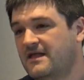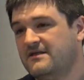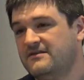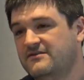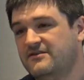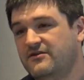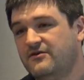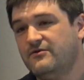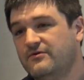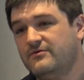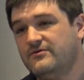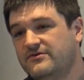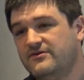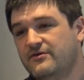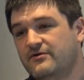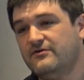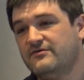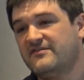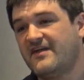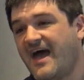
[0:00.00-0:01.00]
you
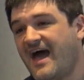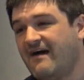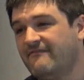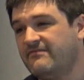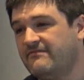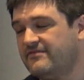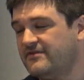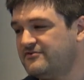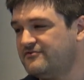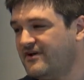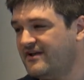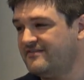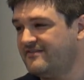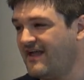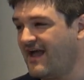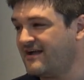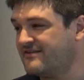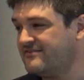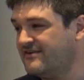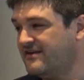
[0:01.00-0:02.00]
use half of the
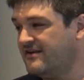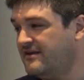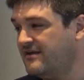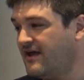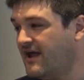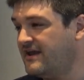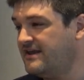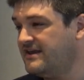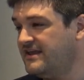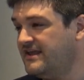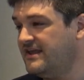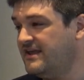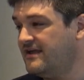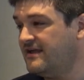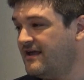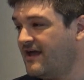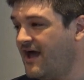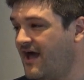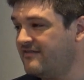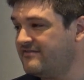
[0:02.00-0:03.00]
transaction
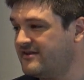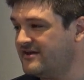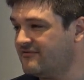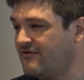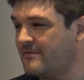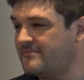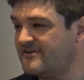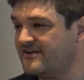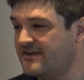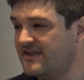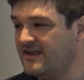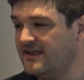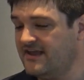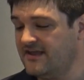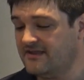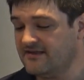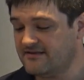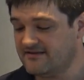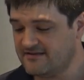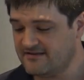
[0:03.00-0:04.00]
ID as an encryption
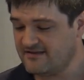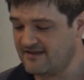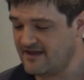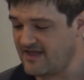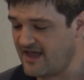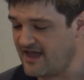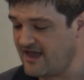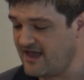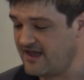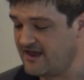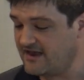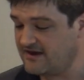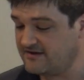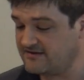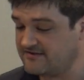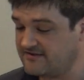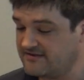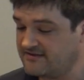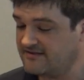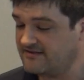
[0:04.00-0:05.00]
key,
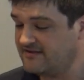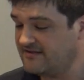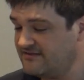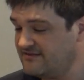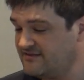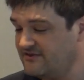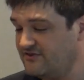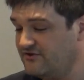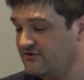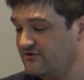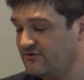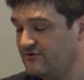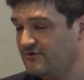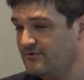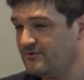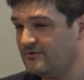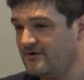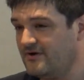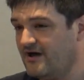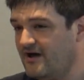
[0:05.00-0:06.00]
and
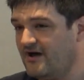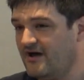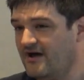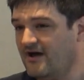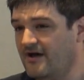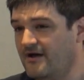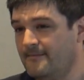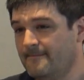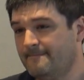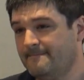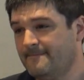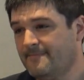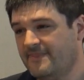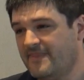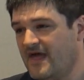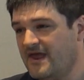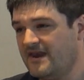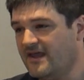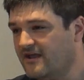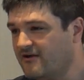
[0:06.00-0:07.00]
you
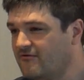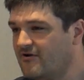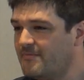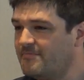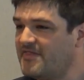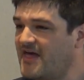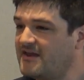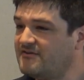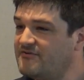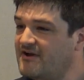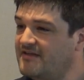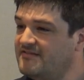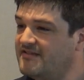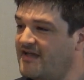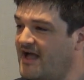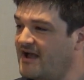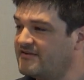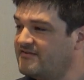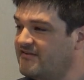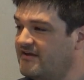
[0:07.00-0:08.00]
then encrypt that
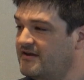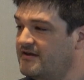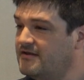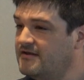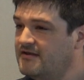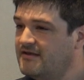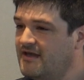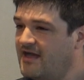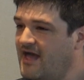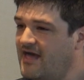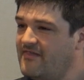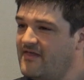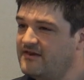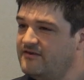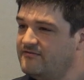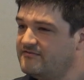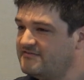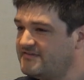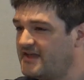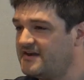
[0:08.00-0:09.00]
transaction, and then
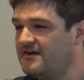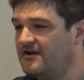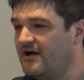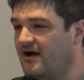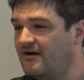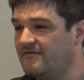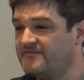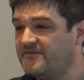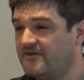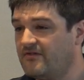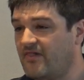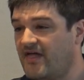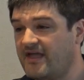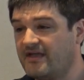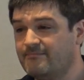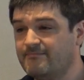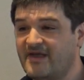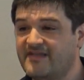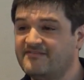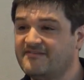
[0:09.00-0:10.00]
you send it off to
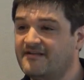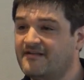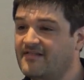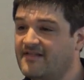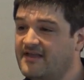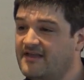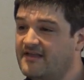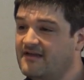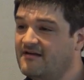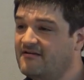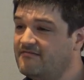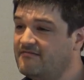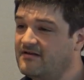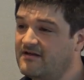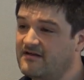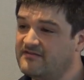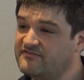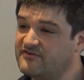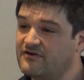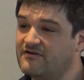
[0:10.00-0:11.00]
like basically
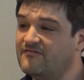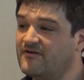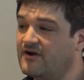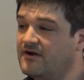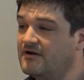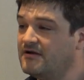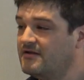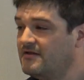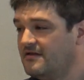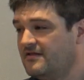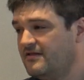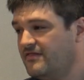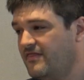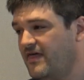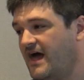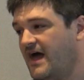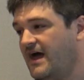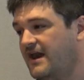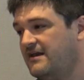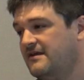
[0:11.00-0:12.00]
a server
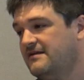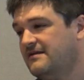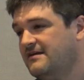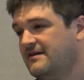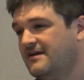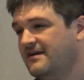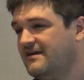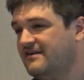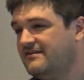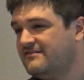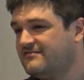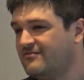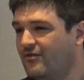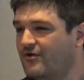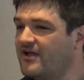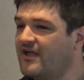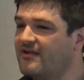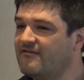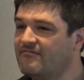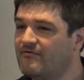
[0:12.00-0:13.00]
that is
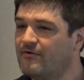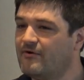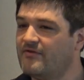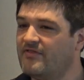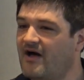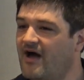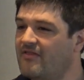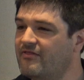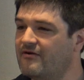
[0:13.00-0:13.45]
looking for